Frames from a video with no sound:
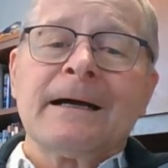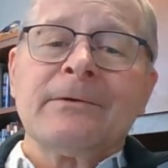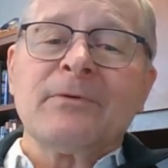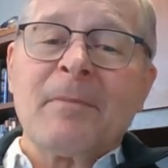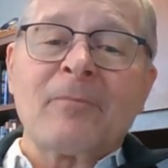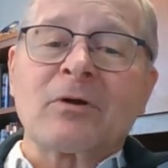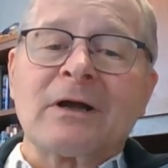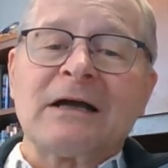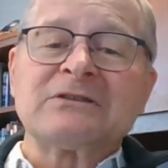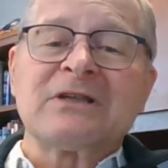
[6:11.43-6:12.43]
Remember,
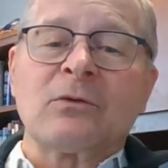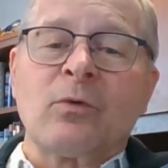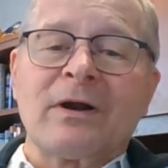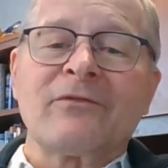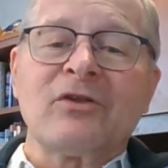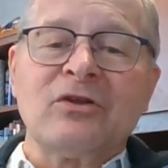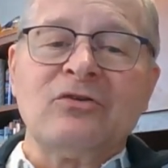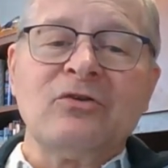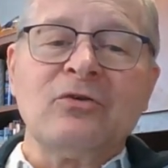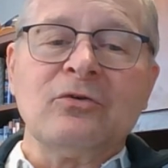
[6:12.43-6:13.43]
God said, whatever you
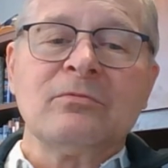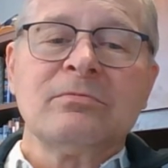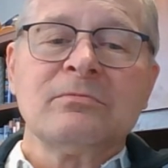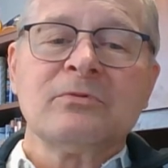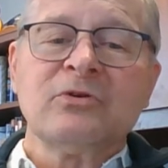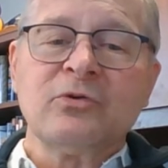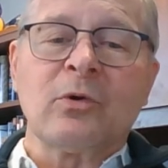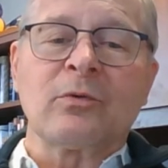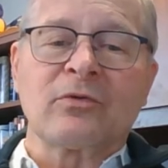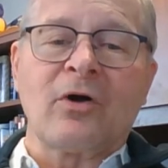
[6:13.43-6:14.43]
do, do
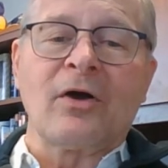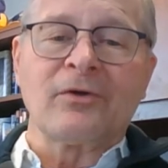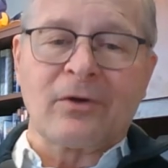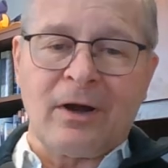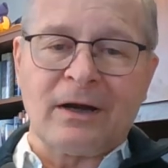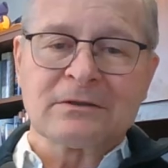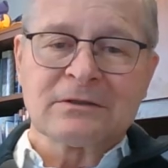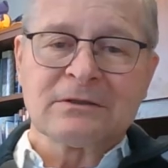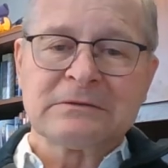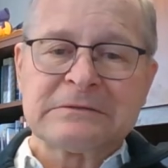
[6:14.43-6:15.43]
it with all your
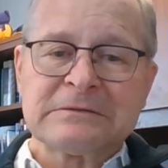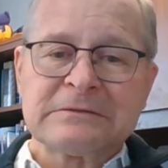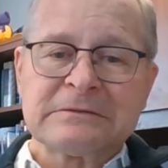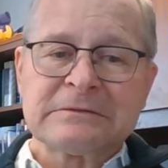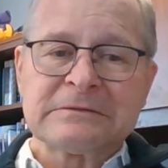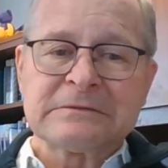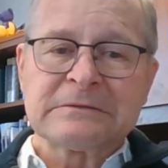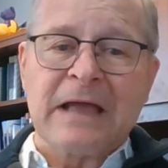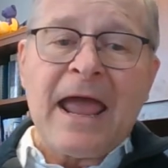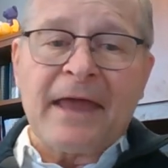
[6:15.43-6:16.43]
heart.
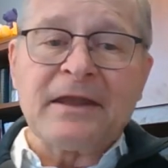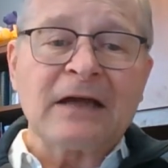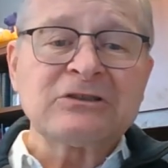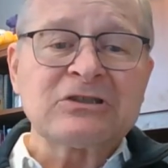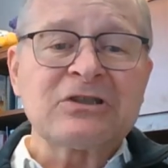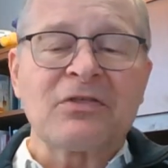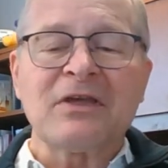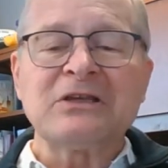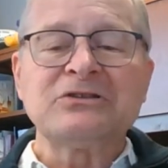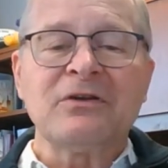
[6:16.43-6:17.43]
And not just the
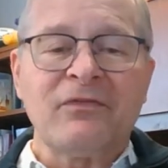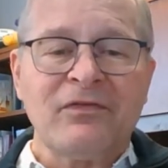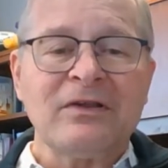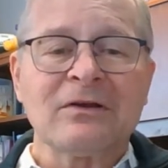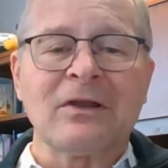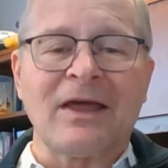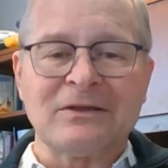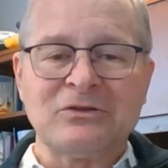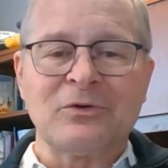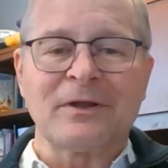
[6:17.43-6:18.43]
things you feel like
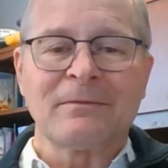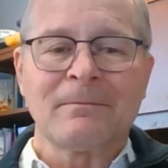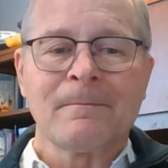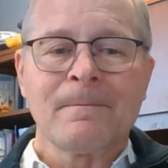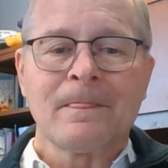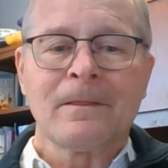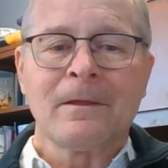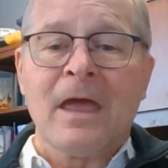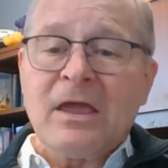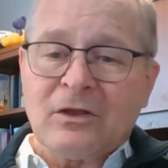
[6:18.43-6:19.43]
doing.
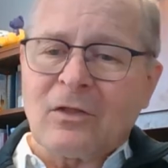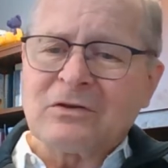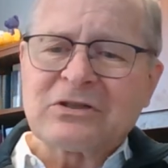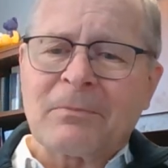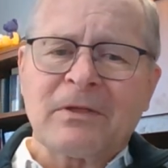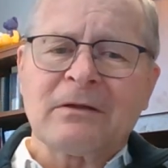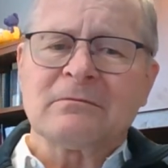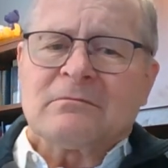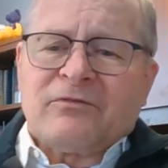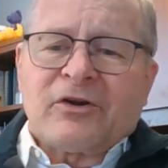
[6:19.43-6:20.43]
You know, there's something
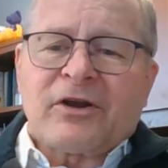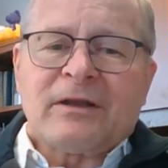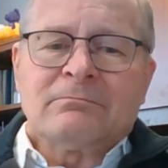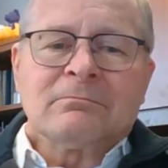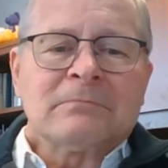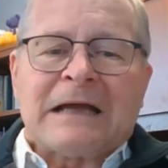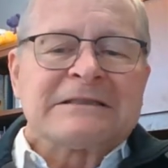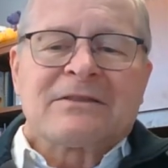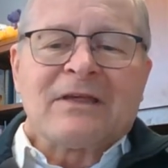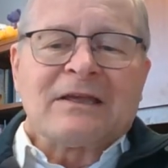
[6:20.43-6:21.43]
very, I
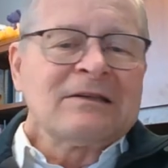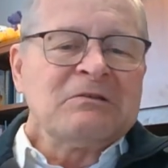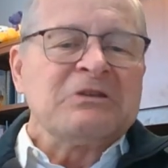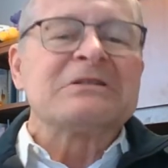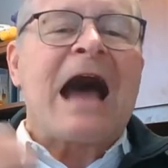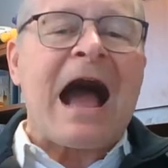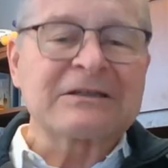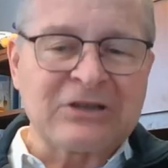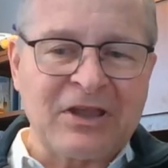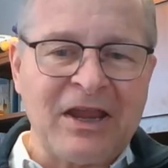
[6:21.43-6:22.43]
think,
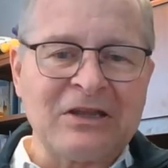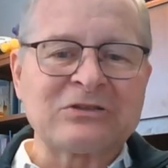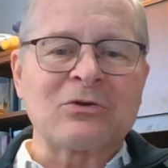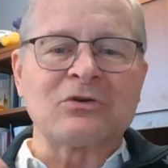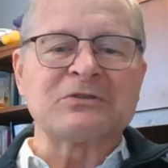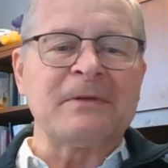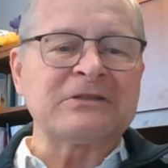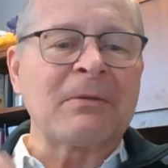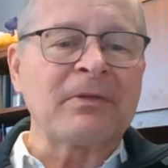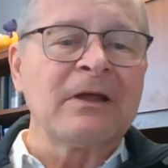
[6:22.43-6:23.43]
intoxicating, so to speak,
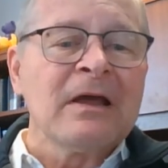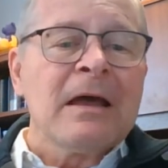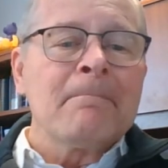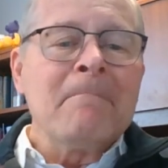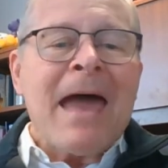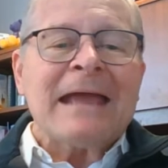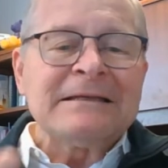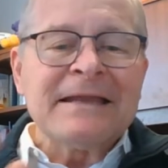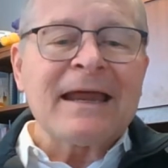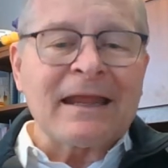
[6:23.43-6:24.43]
something
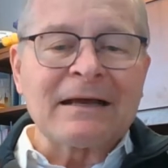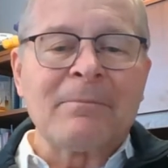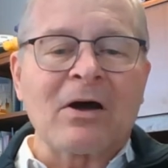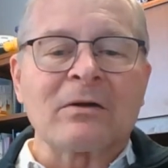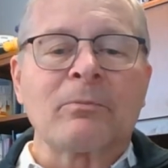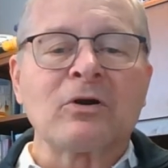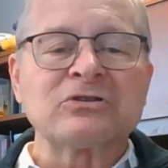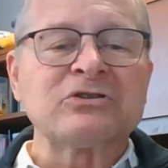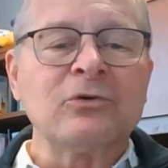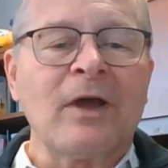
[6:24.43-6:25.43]
magnetic about a
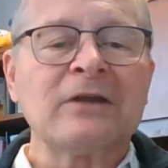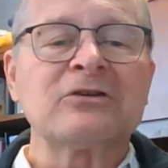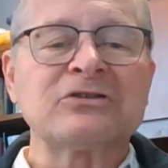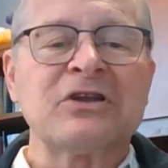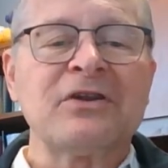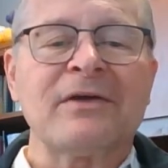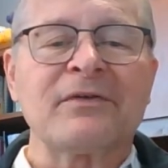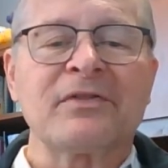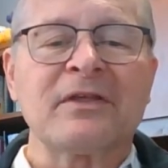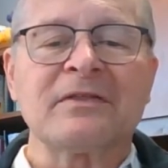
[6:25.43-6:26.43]
person who enters into
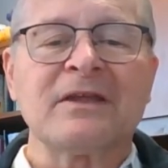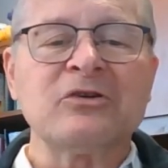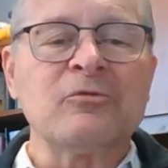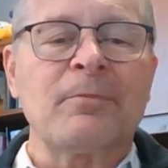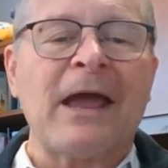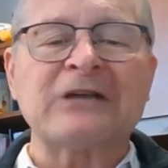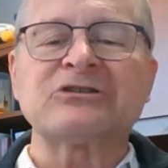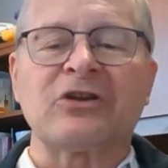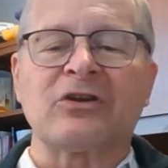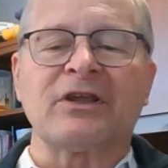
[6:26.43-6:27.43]
everything they do
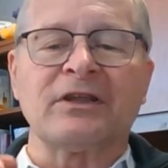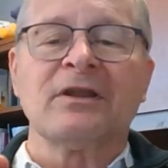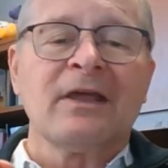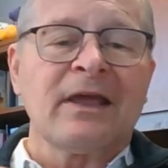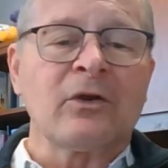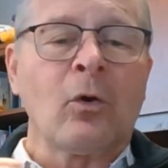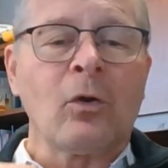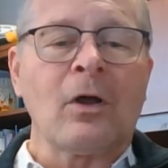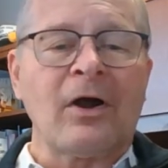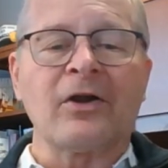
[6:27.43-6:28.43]
passionately and
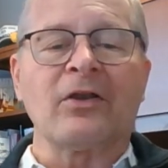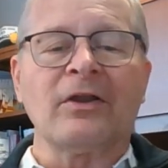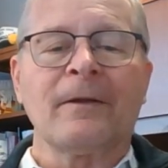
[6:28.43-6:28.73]
wholeheartedly.